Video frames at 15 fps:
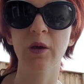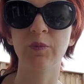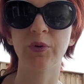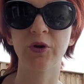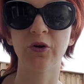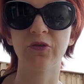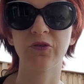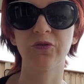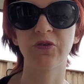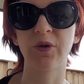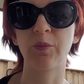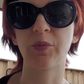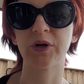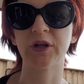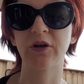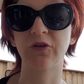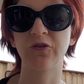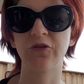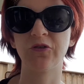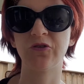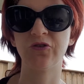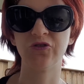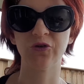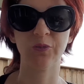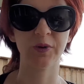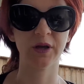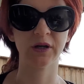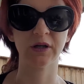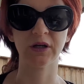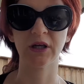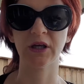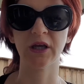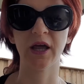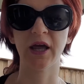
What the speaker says: because of somebody else's stupidity.